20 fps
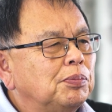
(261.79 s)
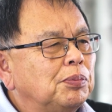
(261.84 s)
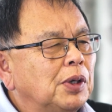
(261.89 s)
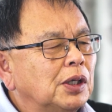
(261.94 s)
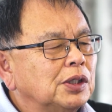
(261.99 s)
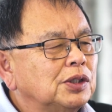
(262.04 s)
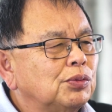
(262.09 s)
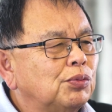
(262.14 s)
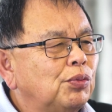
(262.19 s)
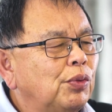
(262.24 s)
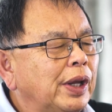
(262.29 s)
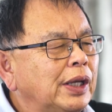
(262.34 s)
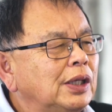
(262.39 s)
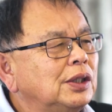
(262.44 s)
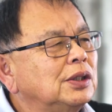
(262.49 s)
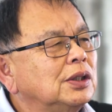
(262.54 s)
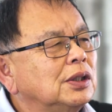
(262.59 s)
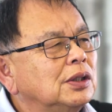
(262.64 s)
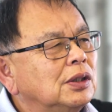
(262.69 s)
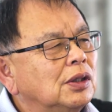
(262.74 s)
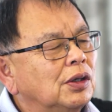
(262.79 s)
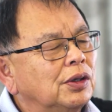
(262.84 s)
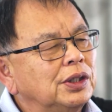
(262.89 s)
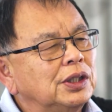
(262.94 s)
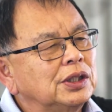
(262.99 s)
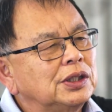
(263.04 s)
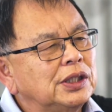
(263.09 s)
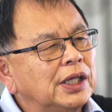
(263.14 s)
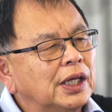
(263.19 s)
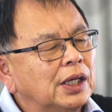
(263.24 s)
plus rent on
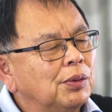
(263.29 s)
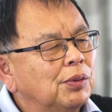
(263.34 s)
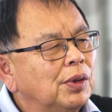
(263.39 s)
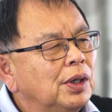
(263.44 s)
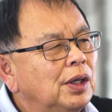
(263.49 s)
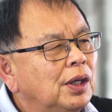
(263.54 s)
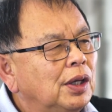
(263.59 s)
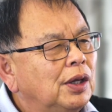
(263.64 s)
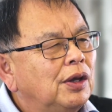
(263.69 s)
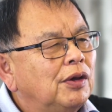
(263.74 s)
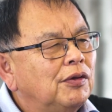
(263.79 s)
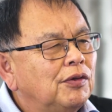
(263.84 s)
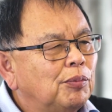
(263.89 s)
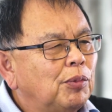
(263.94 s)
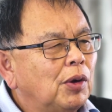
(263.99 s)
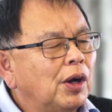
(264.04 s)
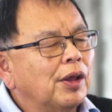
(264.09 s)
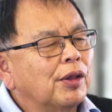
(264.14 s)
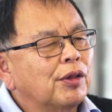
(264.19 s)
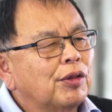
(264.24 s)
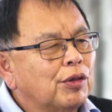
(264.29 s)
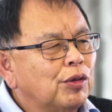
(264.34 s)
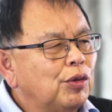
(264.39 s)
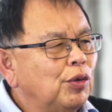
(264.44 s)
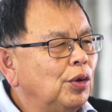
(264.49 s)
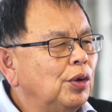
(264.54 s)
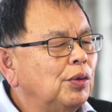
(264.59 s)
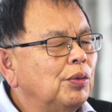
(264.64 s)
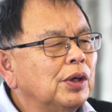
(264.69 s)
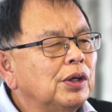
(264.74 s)
your second one. You buy a
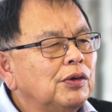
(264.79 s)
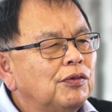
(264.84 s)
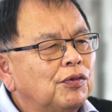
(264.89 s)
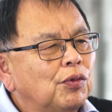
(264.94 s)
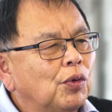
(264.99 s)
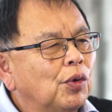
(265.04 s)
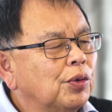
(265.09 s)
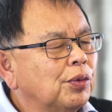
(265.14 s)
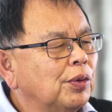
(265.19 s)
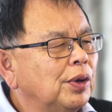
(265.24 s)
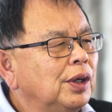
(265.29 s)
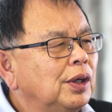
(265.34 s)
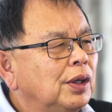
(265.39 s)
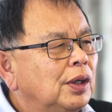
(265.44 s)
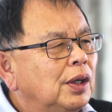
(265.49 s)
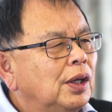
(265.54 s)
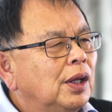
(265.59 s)
third one, fourth one.